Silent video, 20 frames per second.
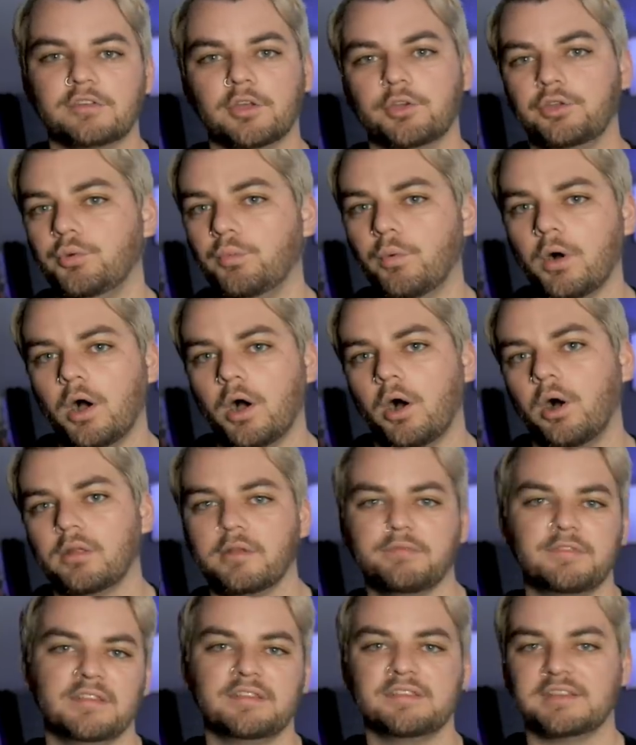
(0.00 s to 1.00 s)
So you want
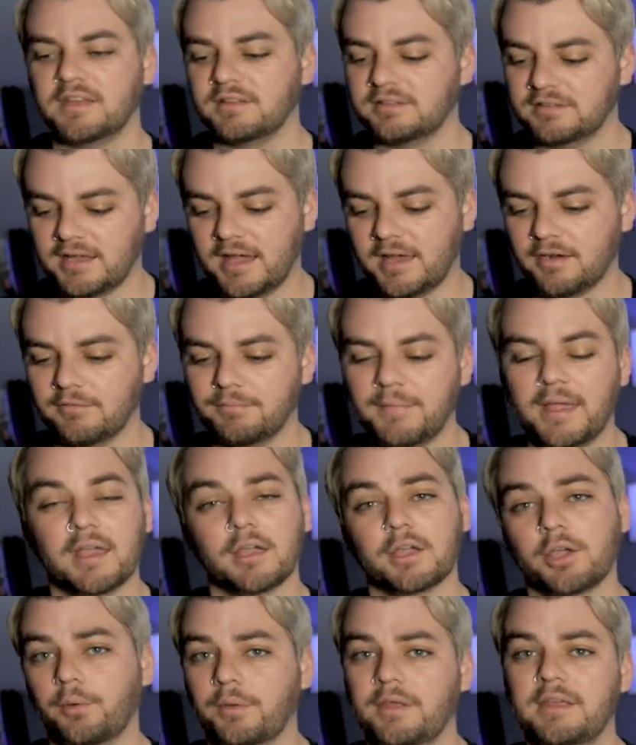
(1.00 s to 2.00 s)
all of these things to kind of make
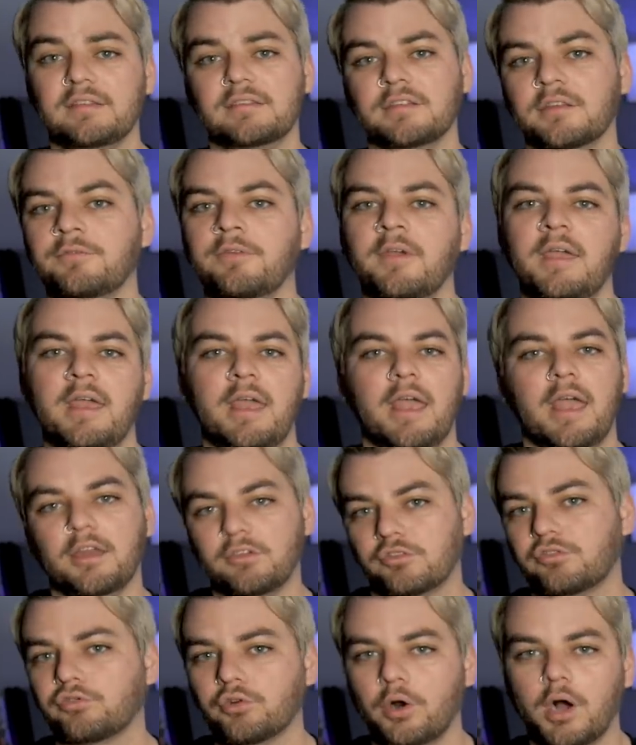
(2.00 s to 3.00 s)
a cohesive
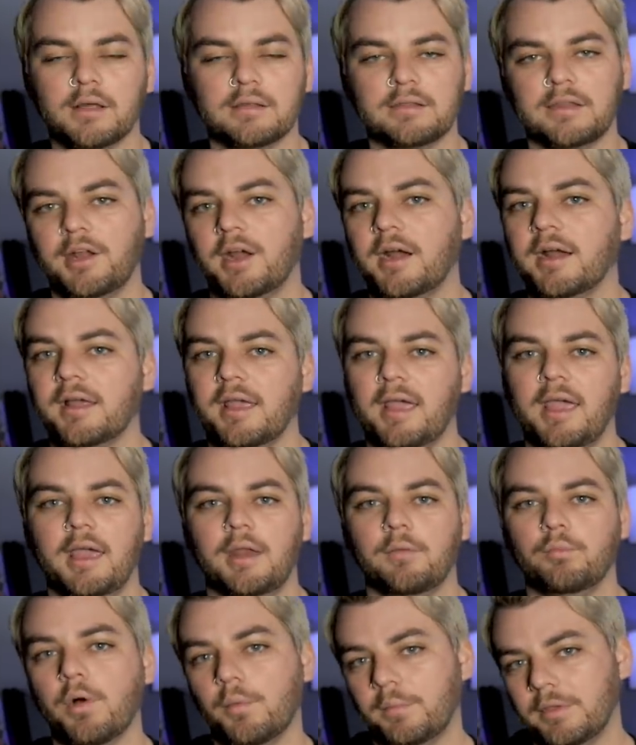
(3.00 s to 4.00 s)
and strong lyric.
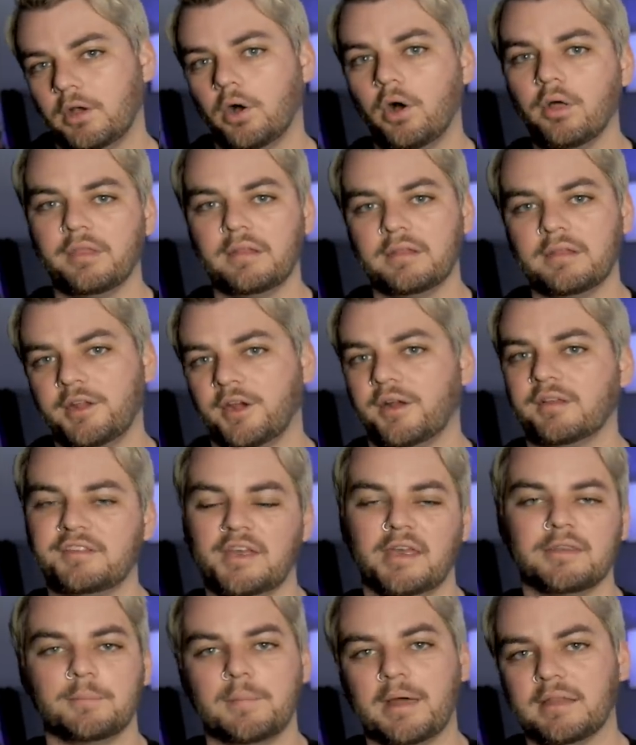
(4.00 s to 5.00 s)
And what we call the lyrics and the